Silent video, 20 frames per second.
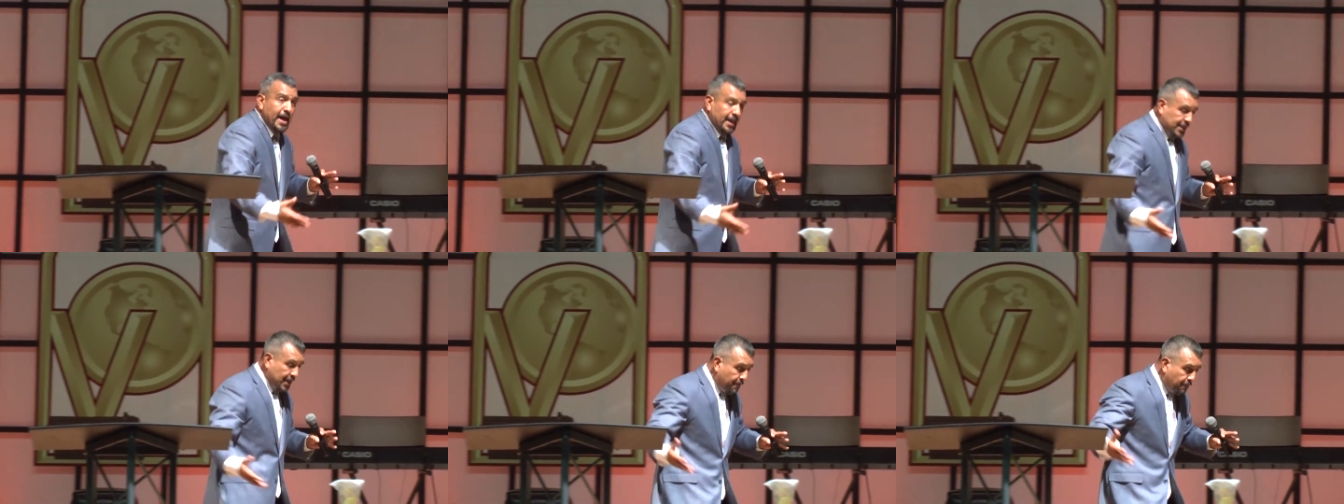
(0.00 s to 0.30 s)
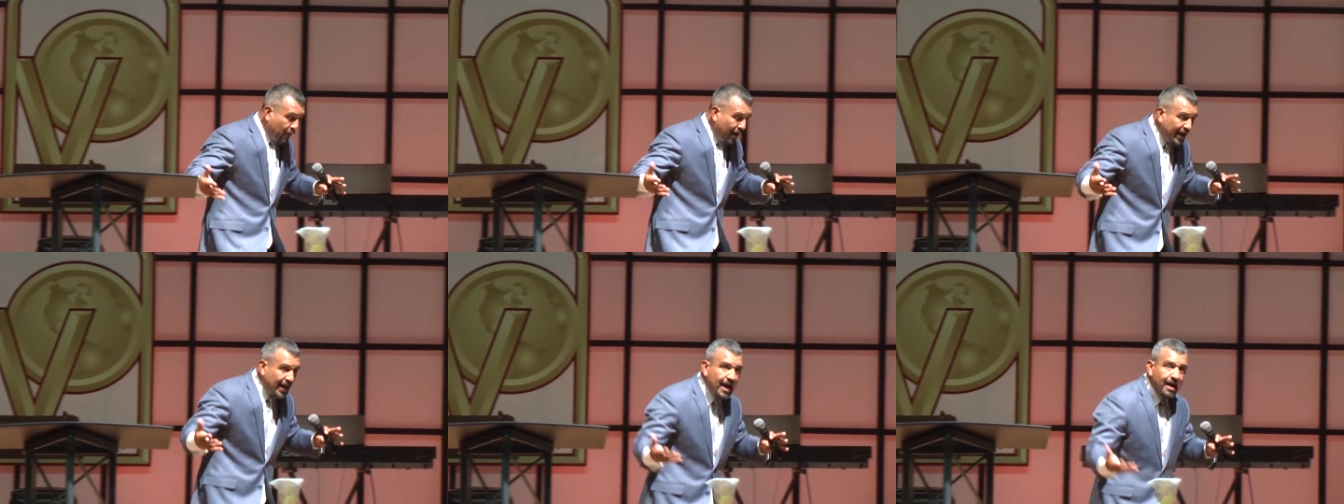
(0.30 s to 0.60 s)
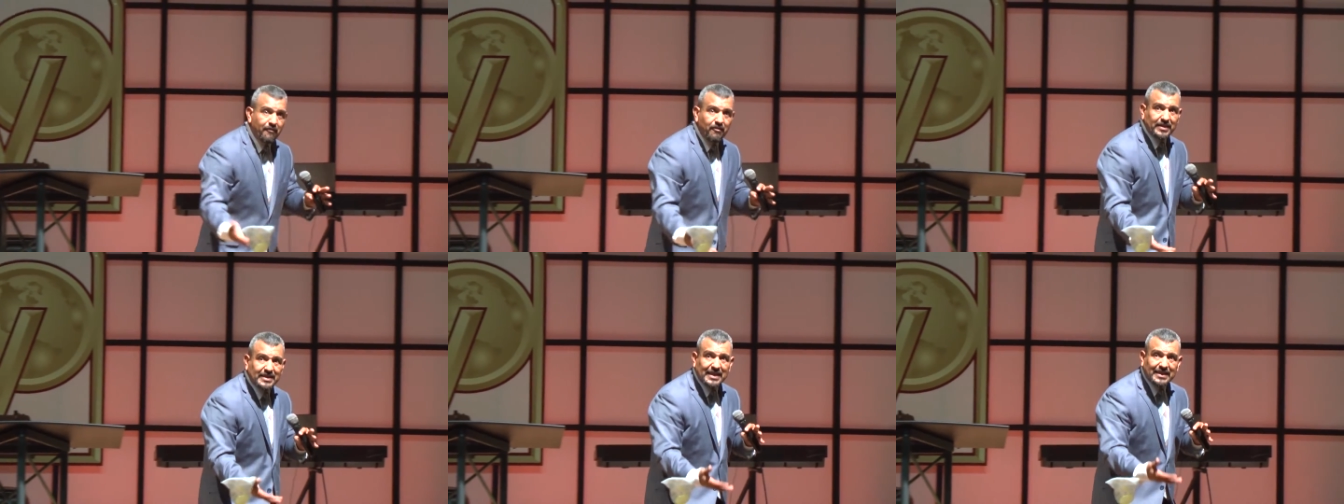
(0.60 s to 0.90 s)
They brought
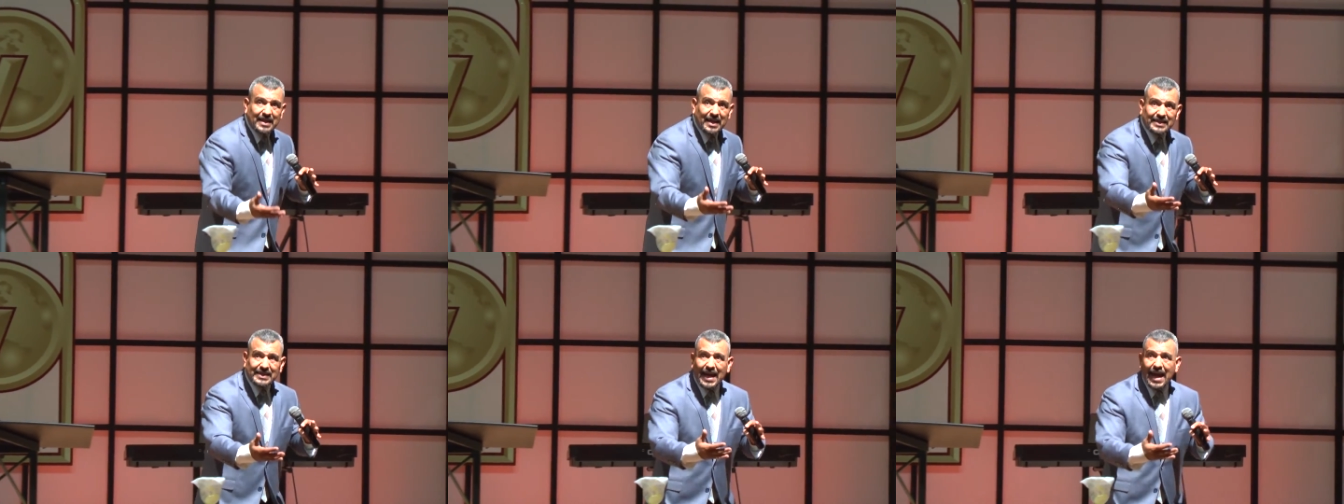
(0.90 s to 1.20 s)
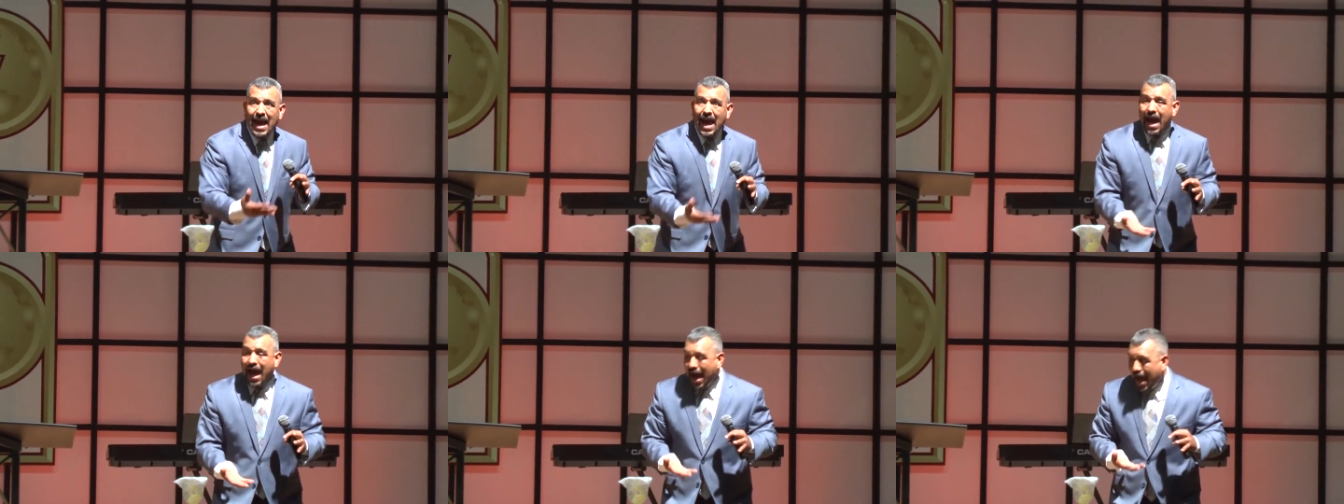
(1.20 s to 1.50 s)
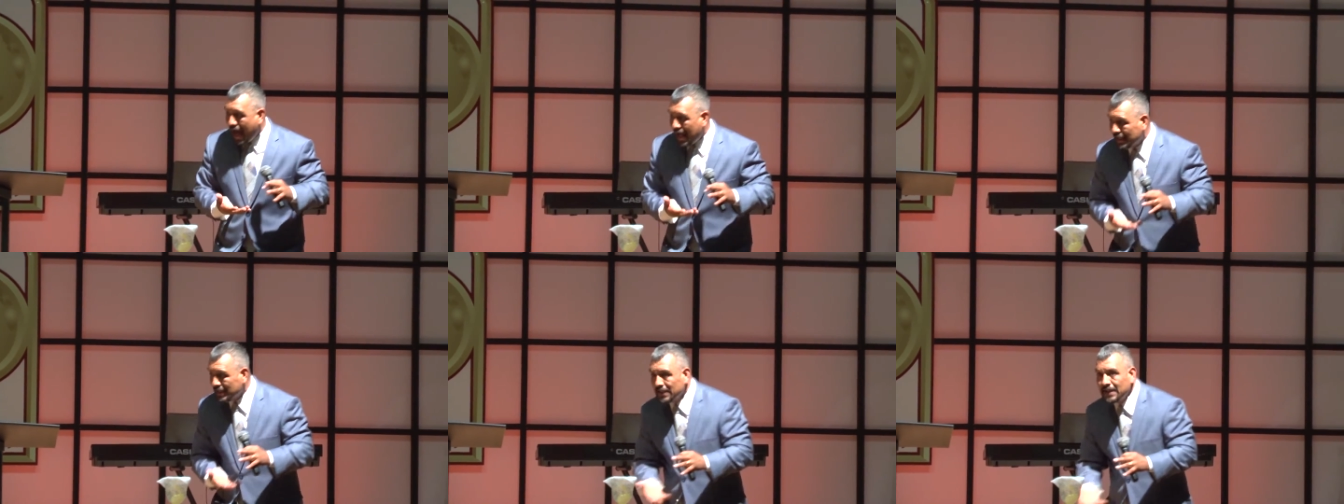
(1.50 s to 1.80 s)
everything that they
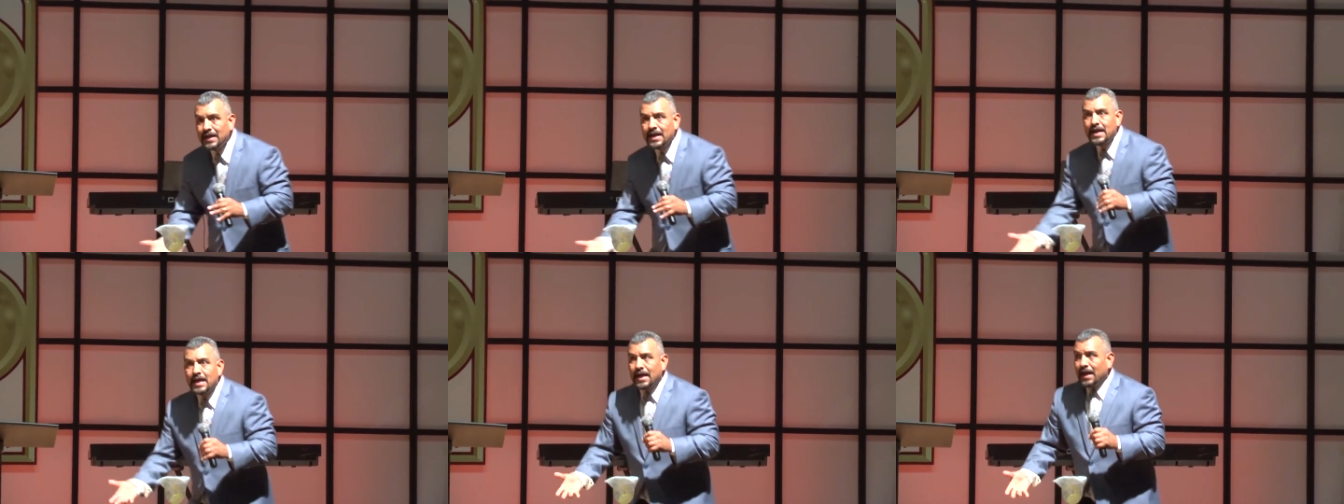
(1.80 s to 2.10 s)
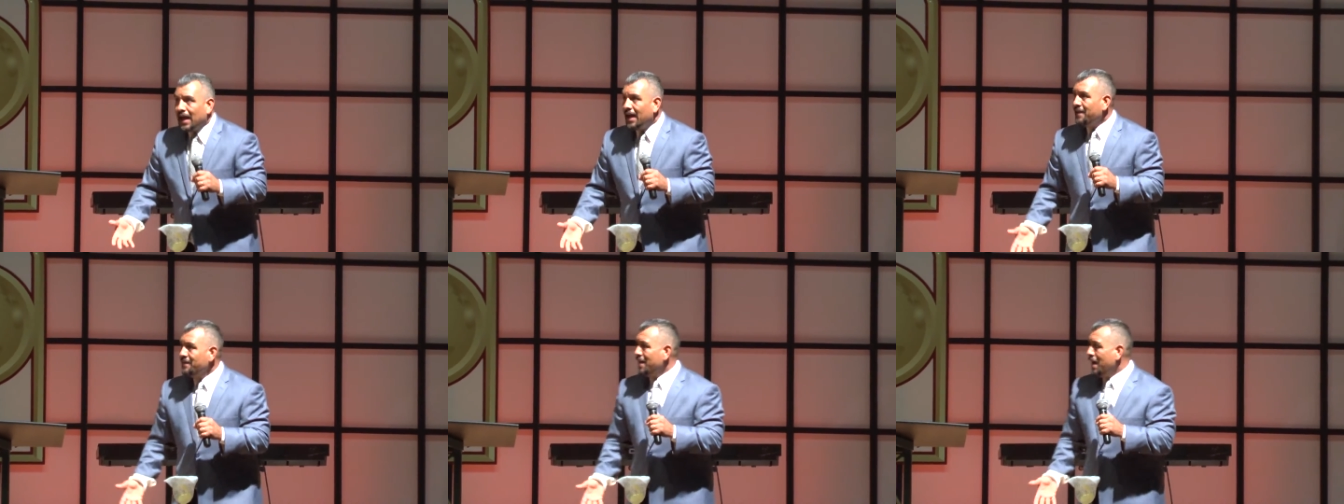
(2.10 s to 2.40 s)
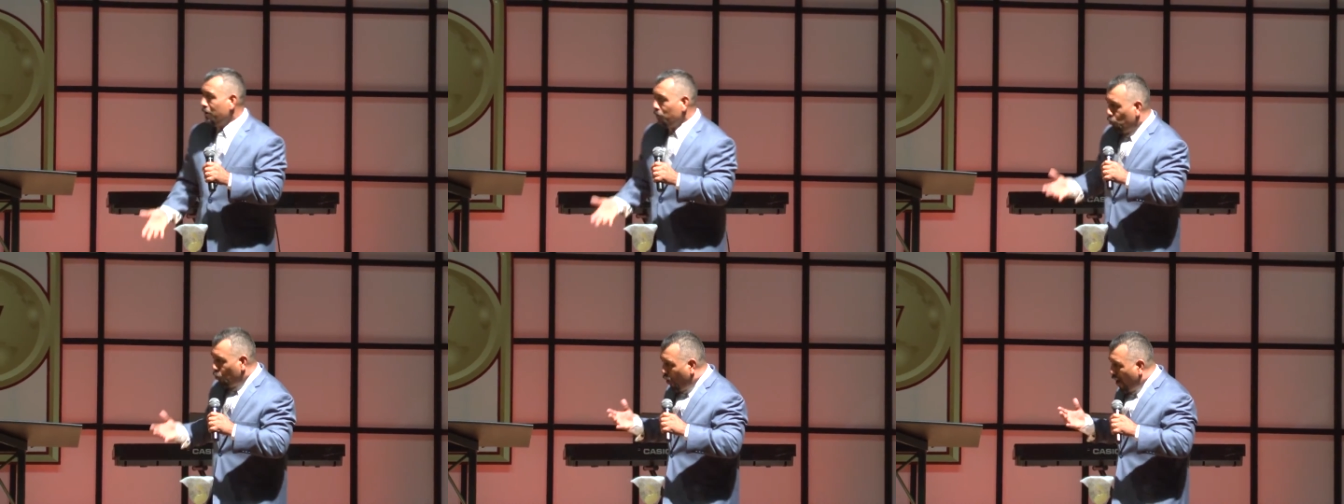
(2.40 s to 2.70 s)
had. And
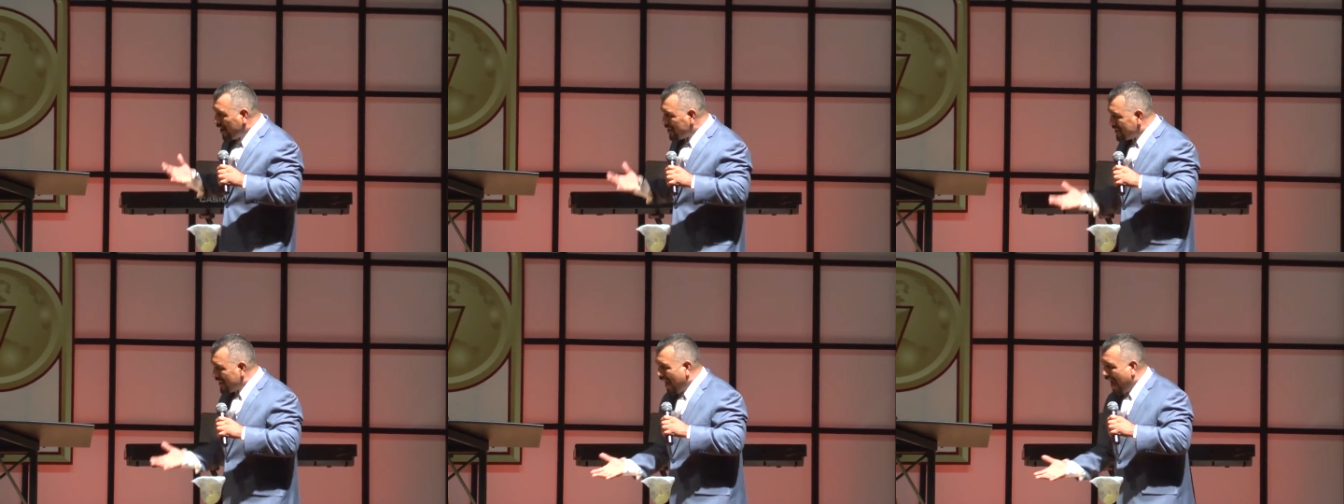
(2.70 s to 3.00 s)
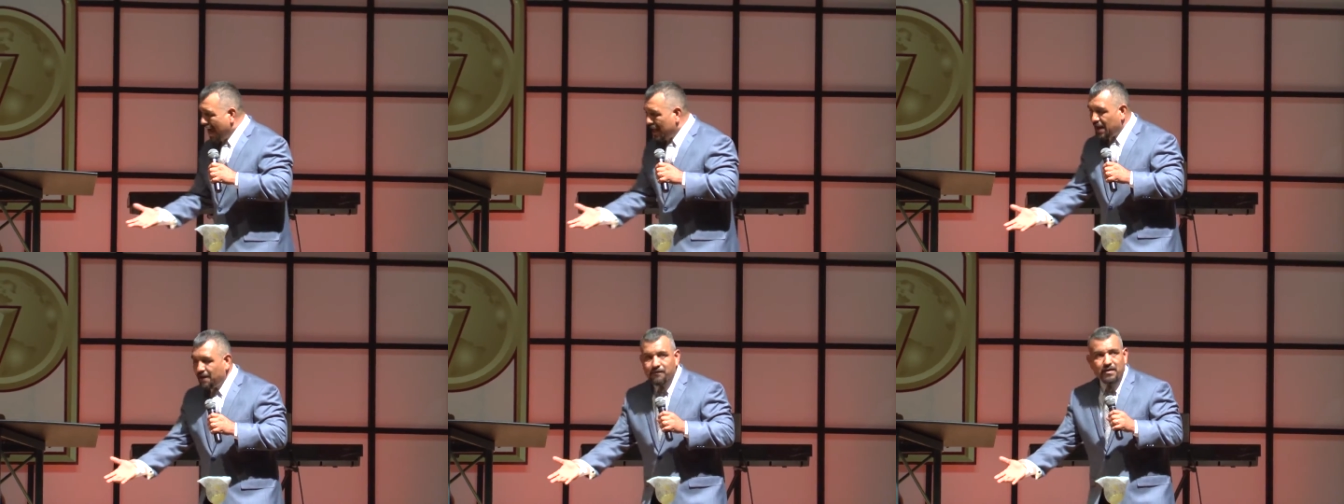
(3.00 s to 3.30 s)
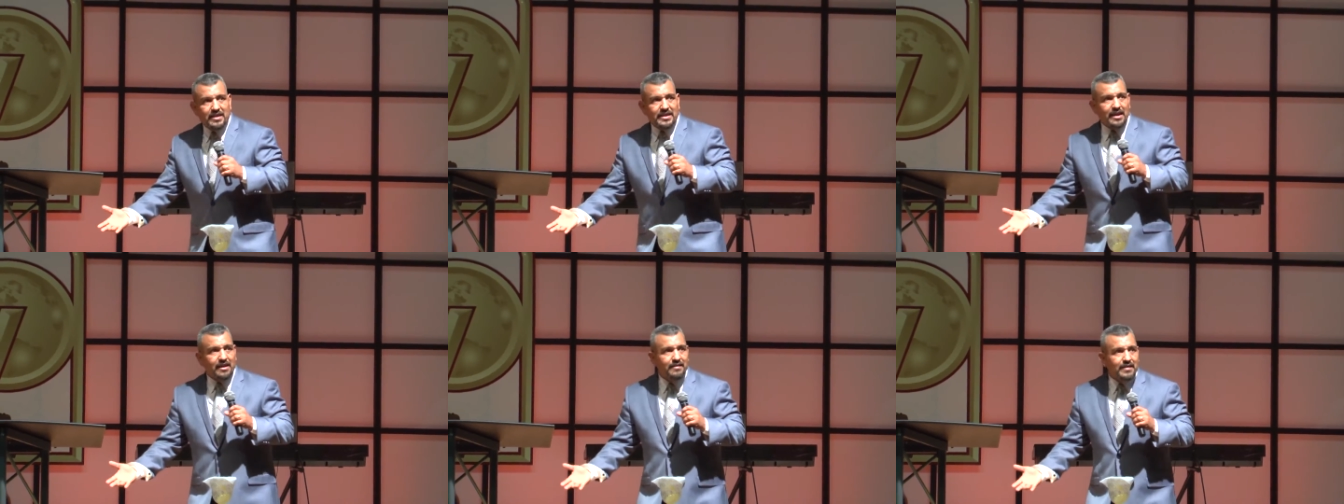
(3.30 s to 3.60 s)
then once they had
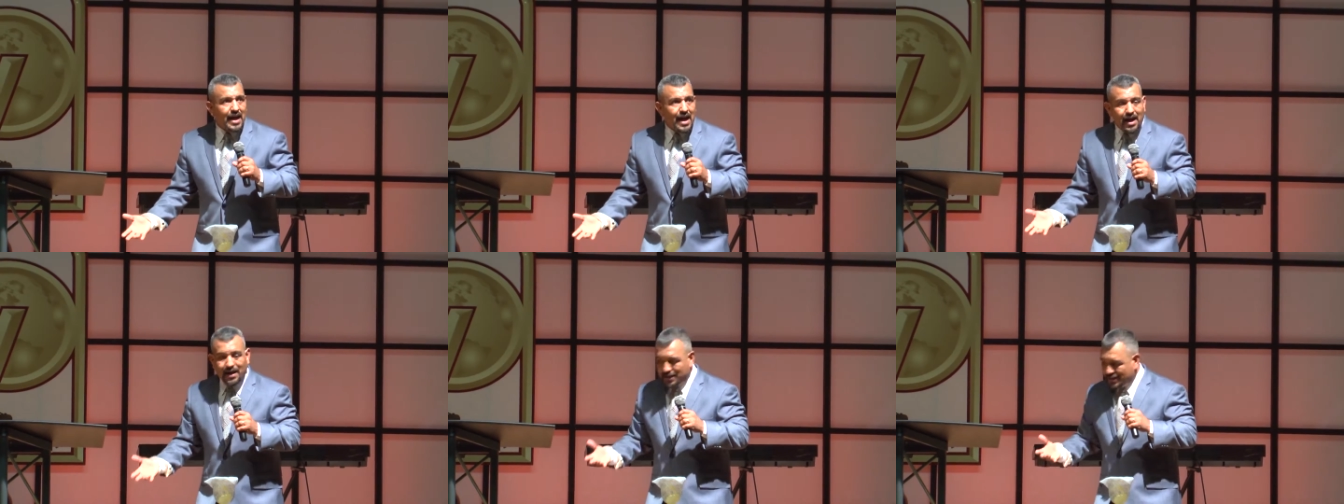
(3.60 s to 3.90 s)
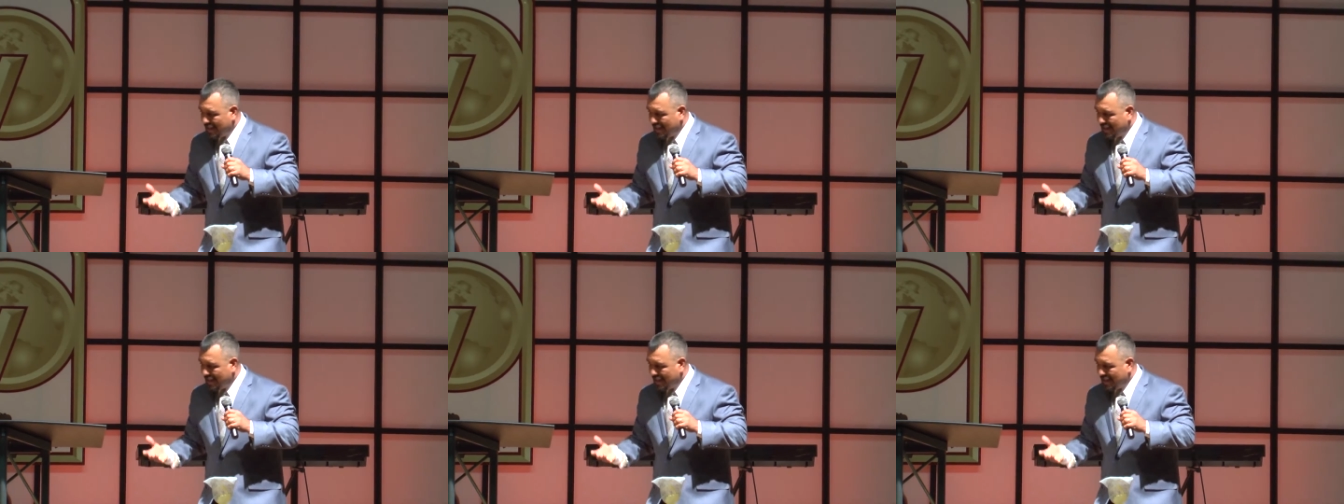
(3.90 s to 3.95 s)
everything there,